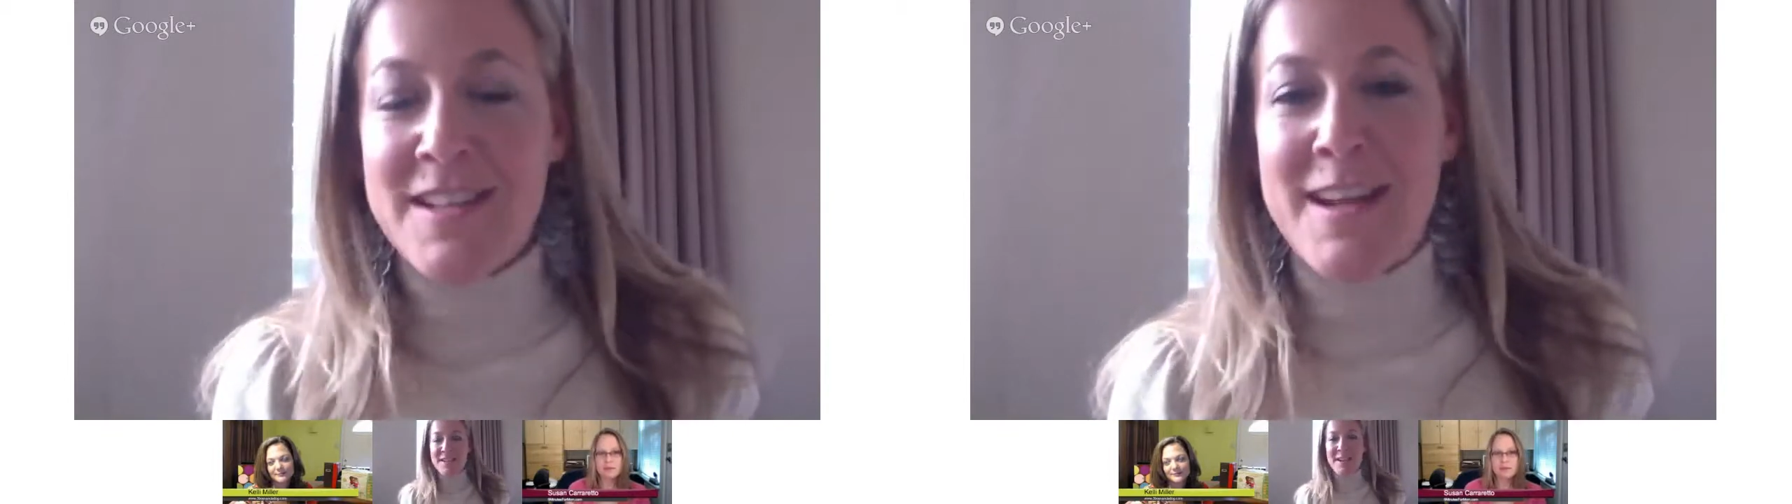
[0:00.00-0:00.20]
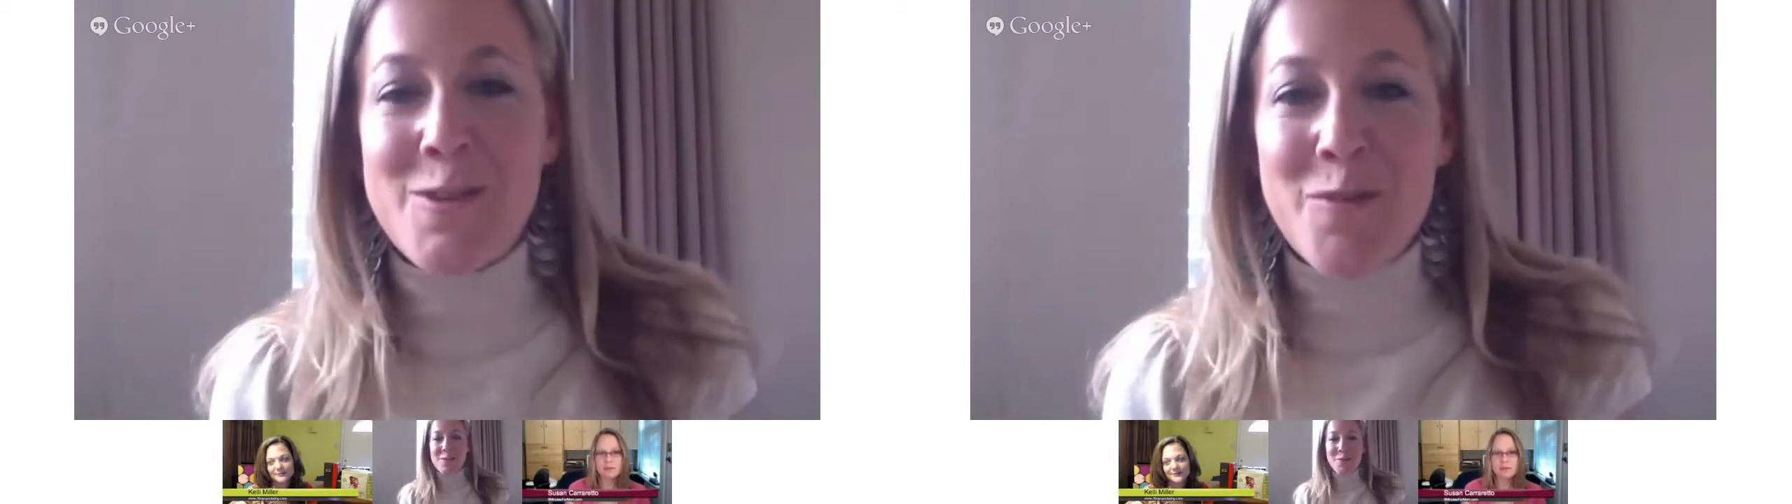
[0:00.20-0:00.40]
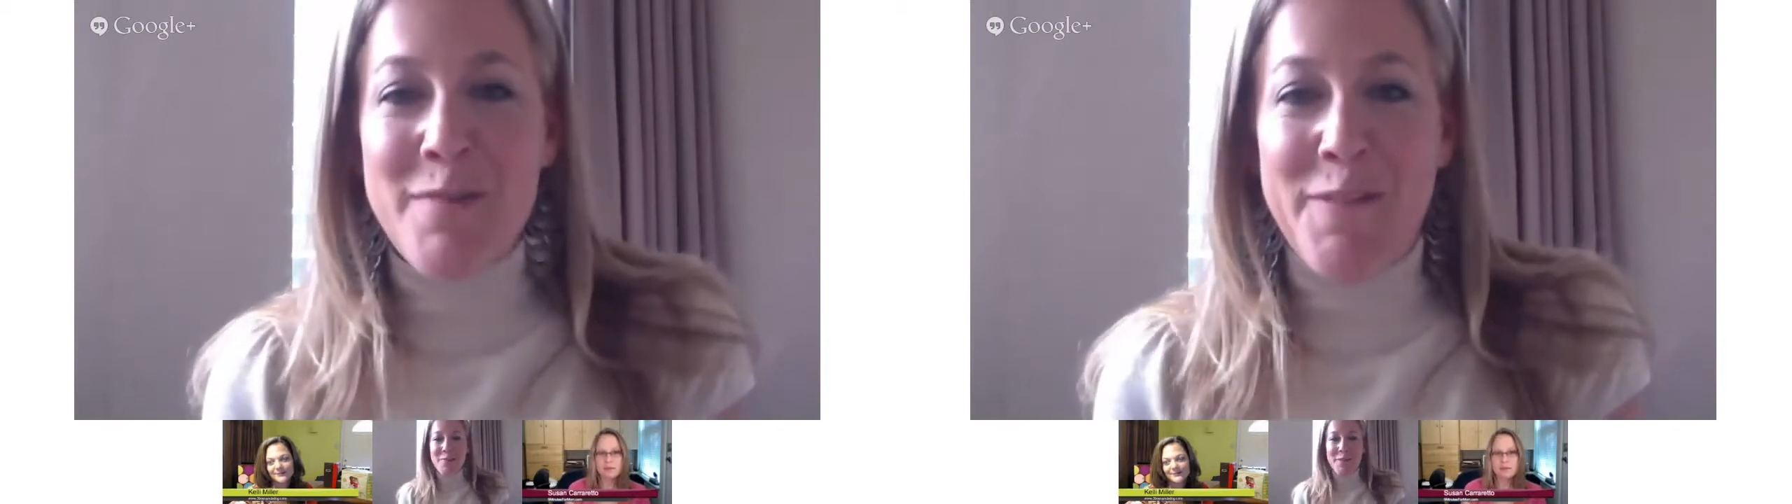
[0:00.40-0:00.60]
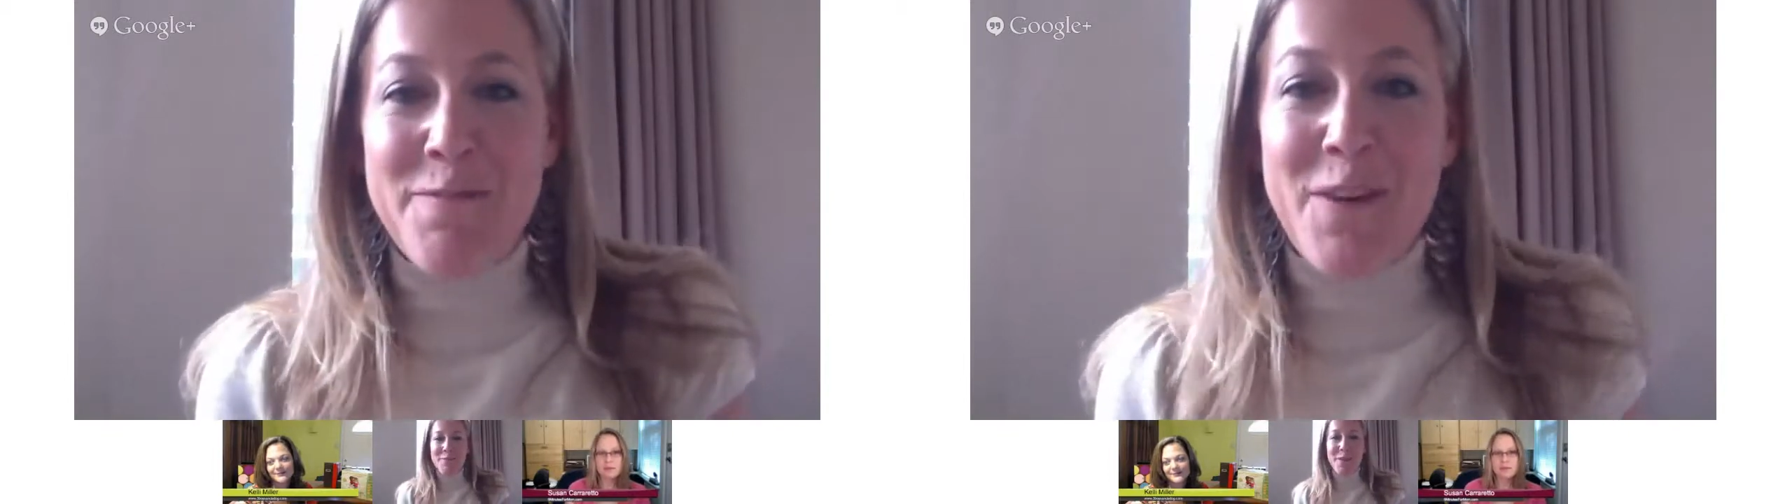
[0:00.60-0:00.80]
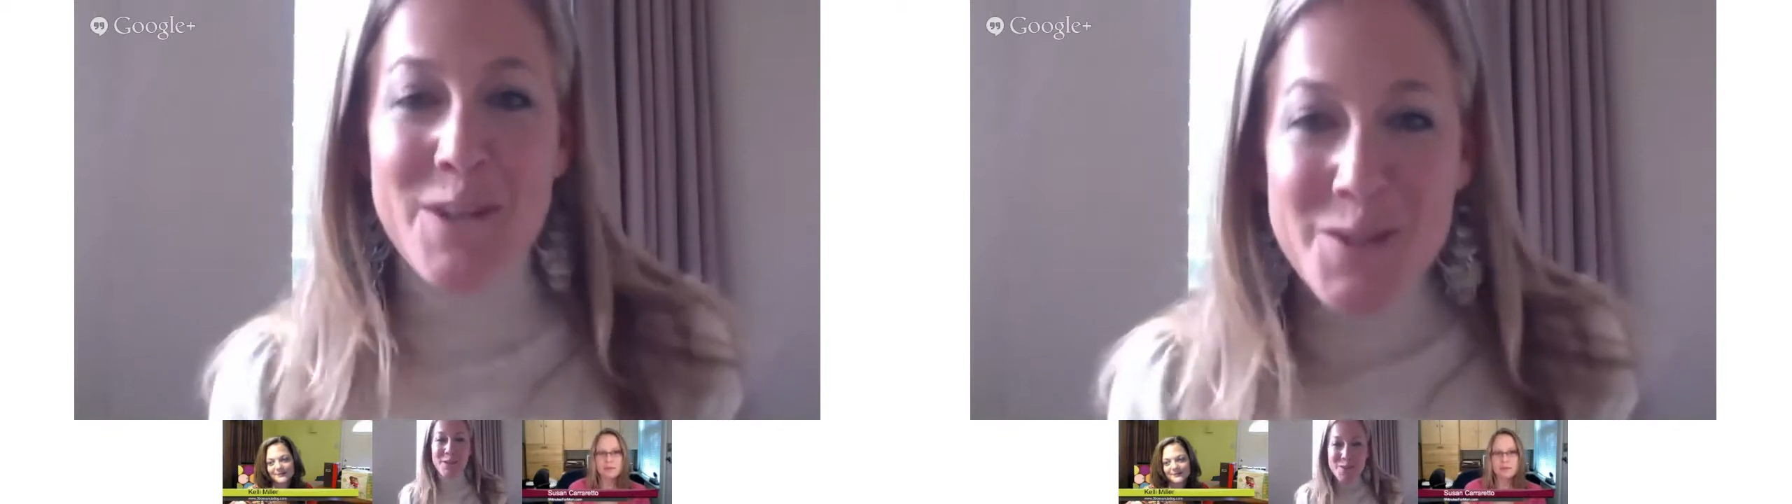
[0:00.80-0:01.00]
and I sold my
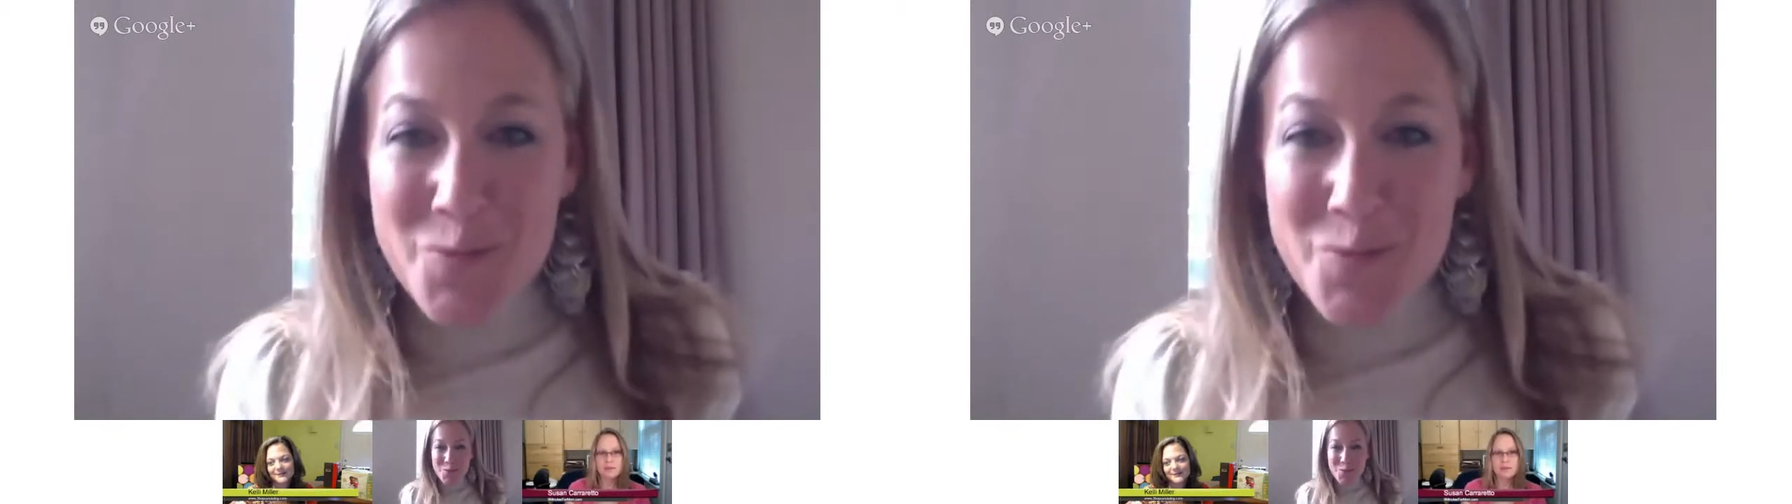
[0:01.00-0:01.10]
first